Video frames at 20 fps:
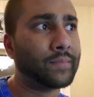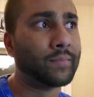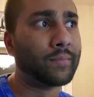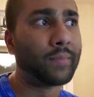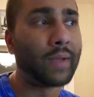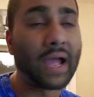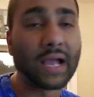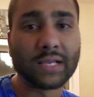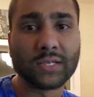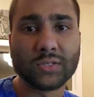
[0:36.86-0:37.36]

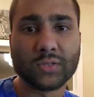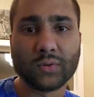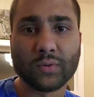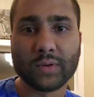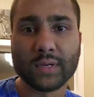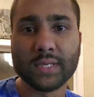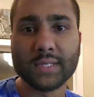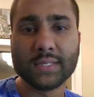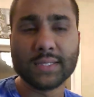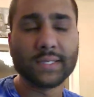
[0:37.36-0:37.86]

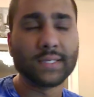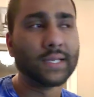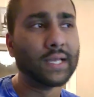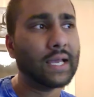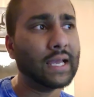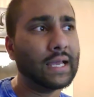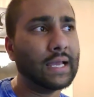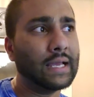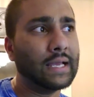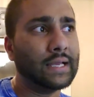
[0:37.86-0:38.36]
backstories,
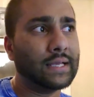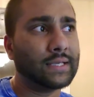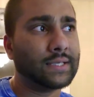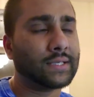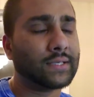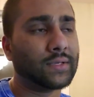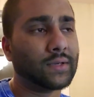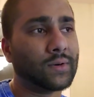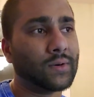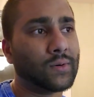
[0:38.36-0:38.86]

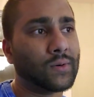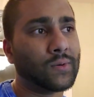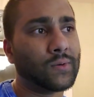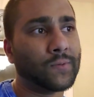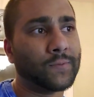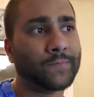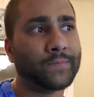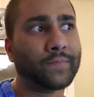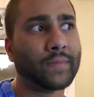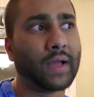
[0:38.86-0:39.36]
so
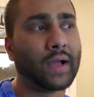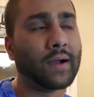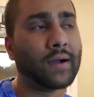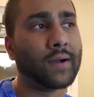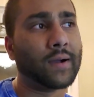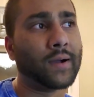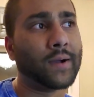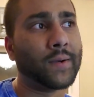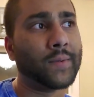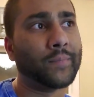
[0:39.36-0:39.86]

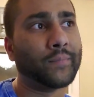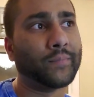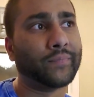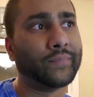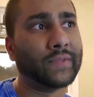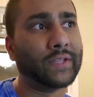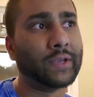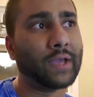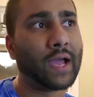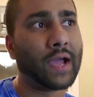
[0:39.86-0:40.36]

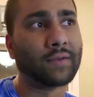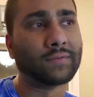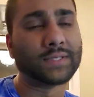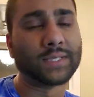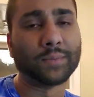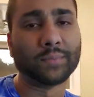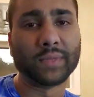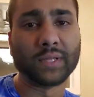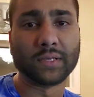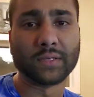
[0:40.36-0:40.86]
you have
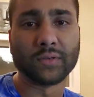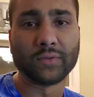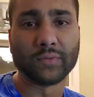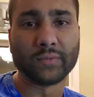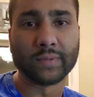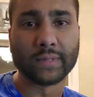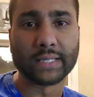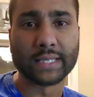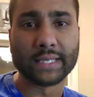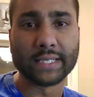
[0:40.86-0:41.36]
something to
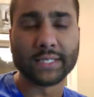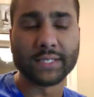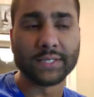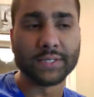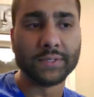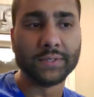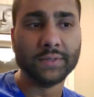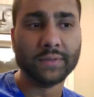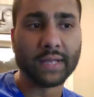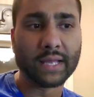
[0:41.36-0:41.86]
relate
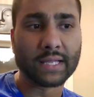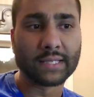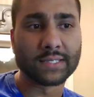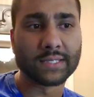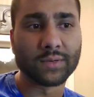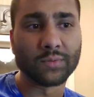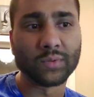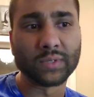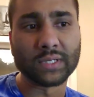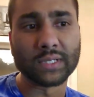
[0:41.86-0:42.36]
to and
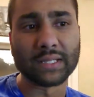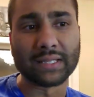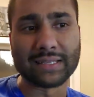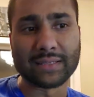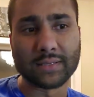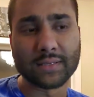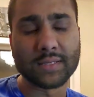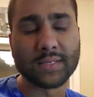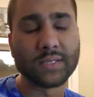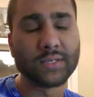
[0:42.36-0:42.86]
someone to
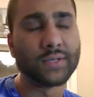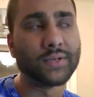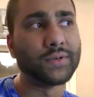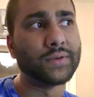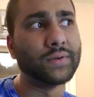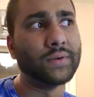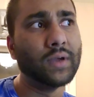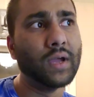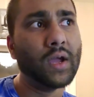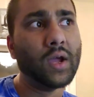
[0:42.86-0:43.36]
listen
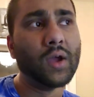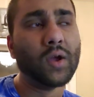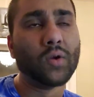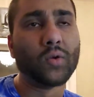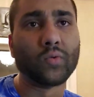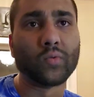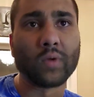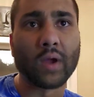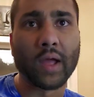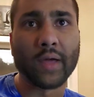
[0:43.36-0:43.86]
to,
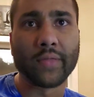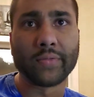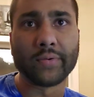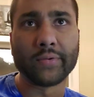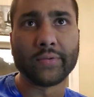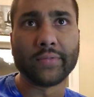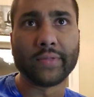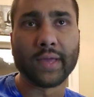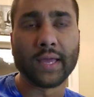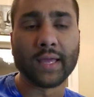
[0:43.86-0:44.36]

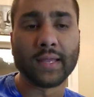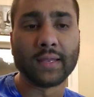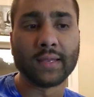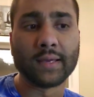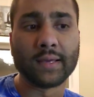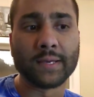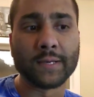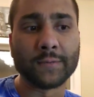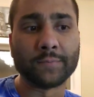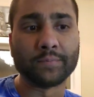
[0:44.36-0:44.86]
rather
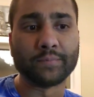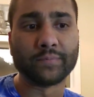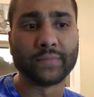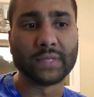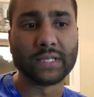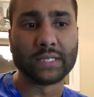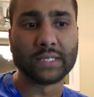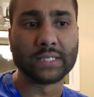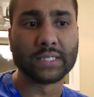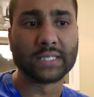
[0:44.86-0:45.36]
than
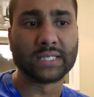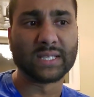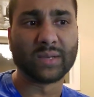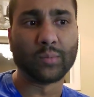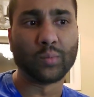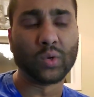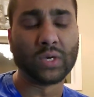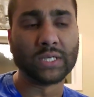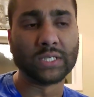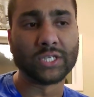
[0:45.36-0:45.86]

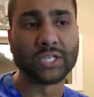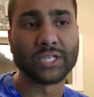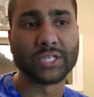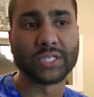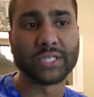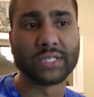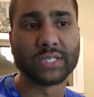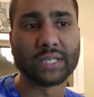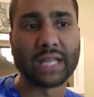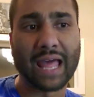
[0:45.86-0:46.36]
someone
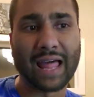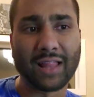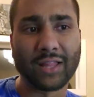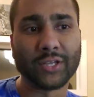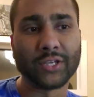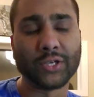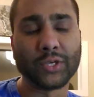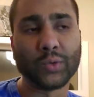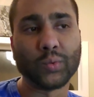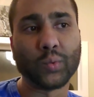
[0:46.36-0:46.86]
just
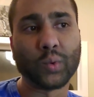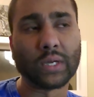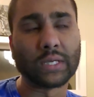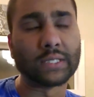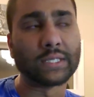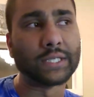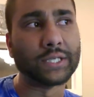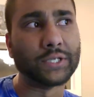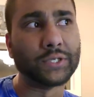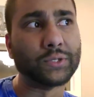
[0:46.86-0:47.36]
telling you what
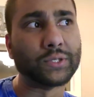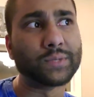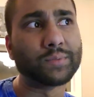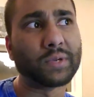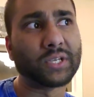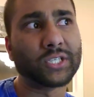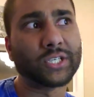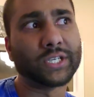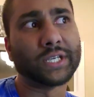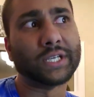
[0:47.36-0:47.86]
to do.
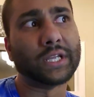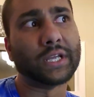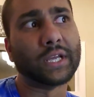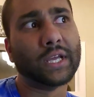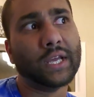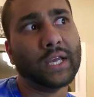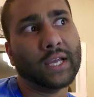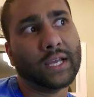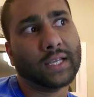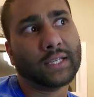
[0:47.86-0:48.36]
Especially
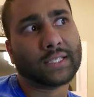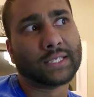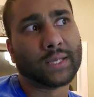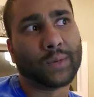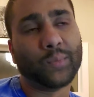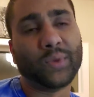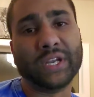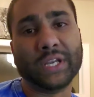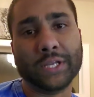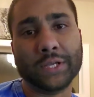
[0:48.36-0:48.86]

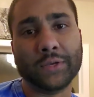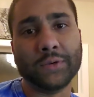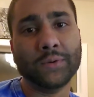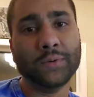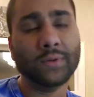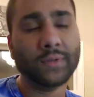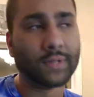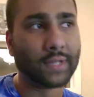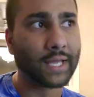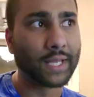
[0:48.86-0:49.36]
someone new
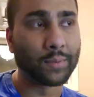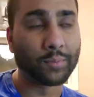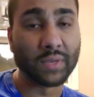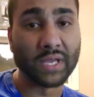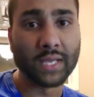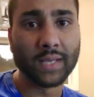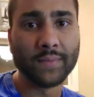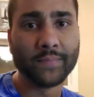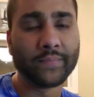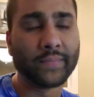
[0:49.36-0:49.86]
like
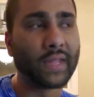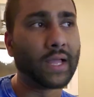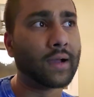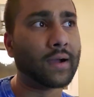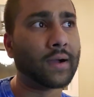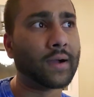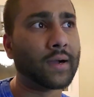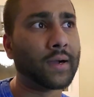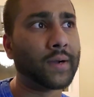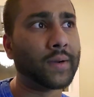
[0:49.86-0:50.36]
me.
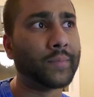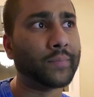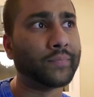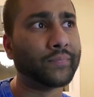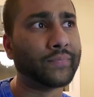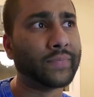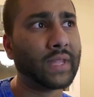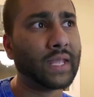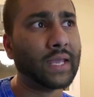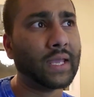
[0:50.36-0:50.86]

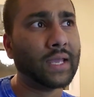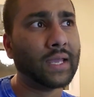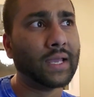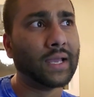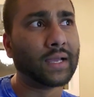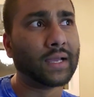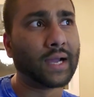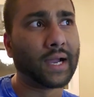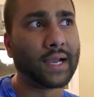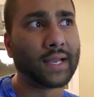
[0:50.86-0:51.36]

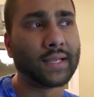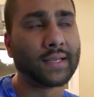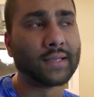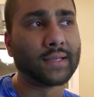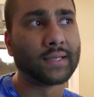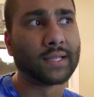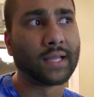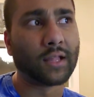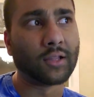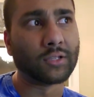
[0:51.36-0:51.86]
Guided
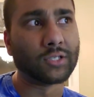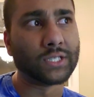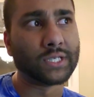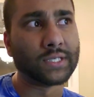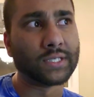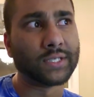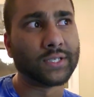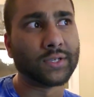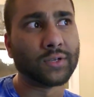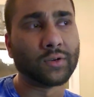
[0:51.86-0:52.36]

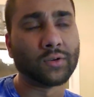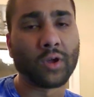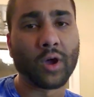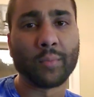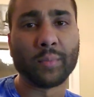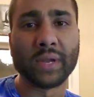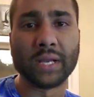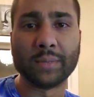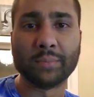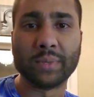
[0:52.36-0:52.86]
intelligence. Not
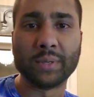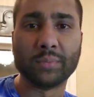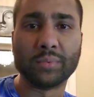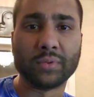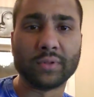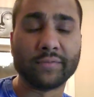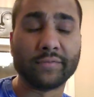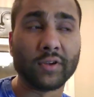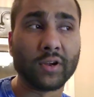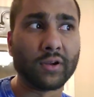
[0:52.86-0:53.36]
many people
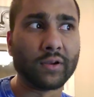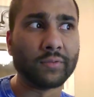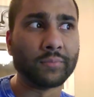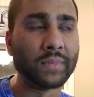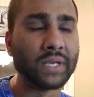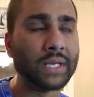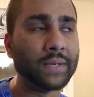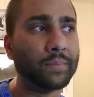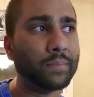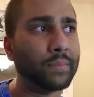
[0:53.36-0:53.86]
have heard of
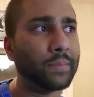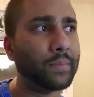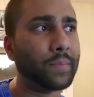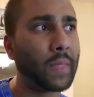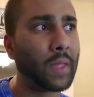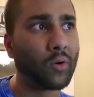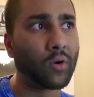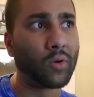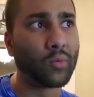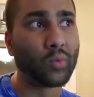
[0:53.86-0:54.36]
me
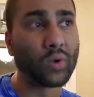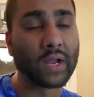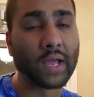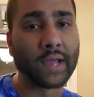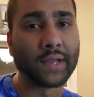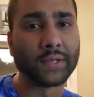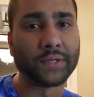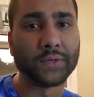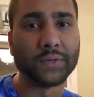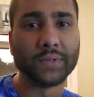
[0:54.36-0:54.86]
or what
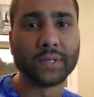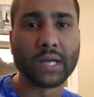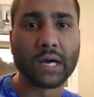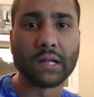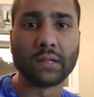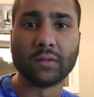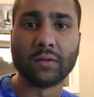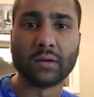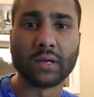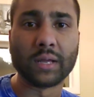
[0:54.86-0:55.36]
I do and
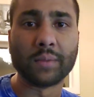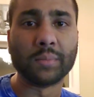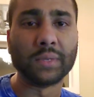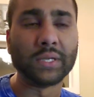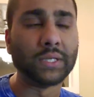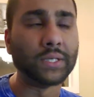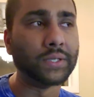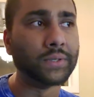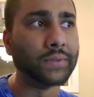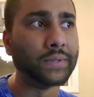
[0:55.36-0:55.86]
how long I've
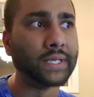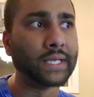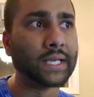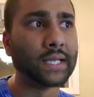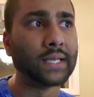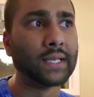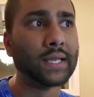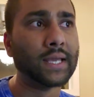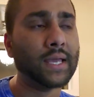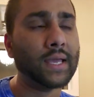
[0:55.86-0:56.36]
been doing
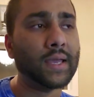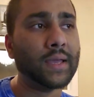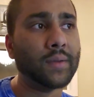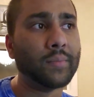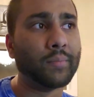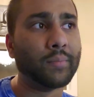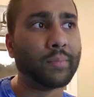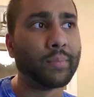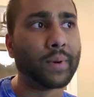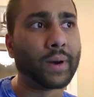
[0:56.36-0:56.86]
it,
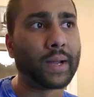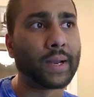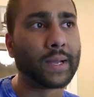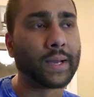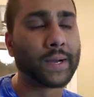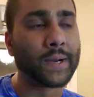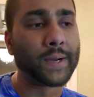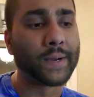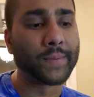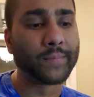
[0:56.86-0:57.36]
but
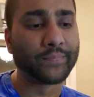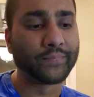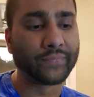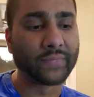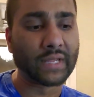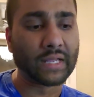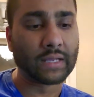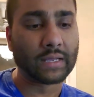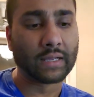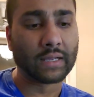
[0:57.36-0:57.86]

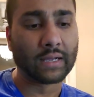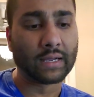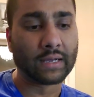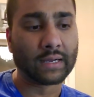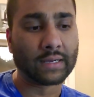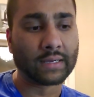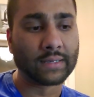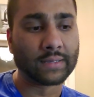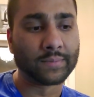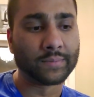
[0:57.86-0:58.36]

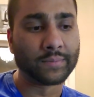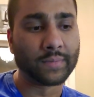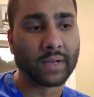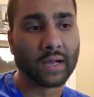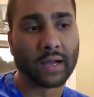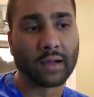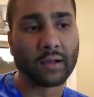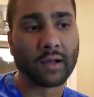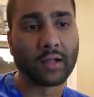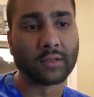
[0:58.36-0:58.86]

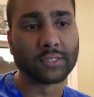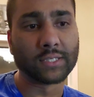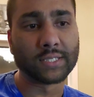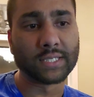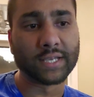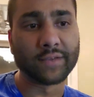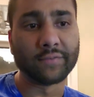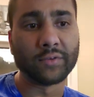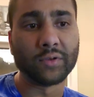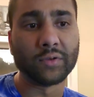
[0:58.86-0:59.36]
I'll
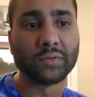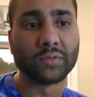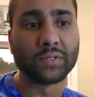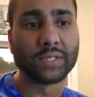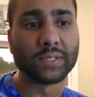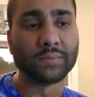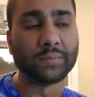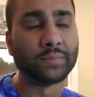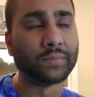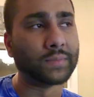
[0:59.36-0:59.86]
just give you
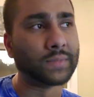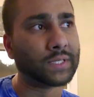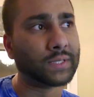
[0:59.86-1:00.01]
some